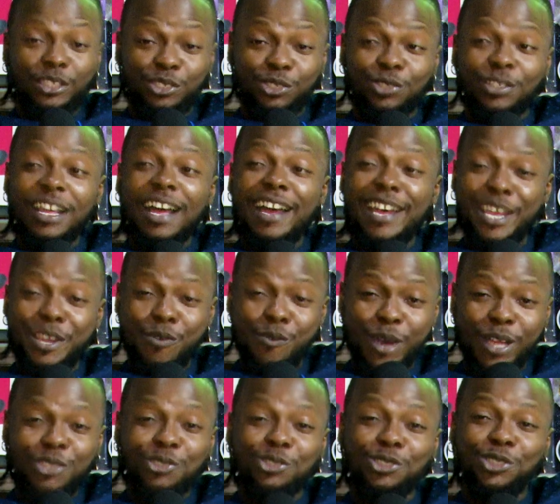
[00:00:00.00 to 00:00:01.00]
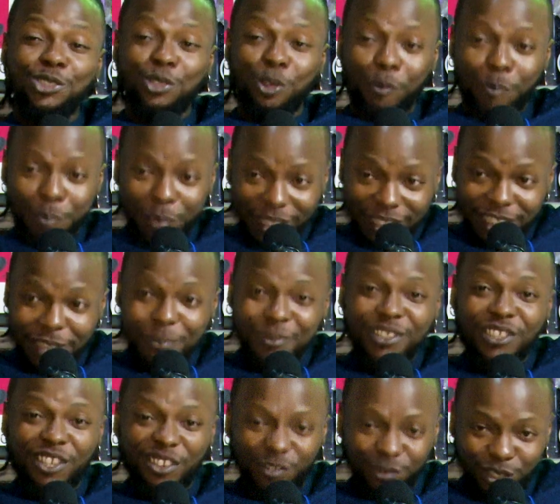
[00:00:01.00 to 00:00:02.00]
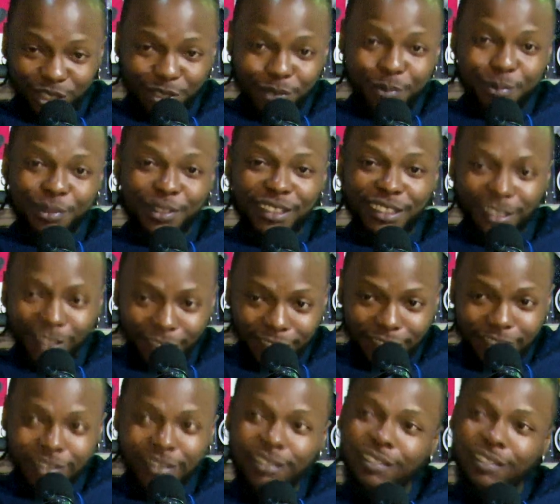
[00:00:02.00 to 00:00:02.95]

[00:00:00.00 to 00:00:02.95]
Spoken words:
to submit himself to the police.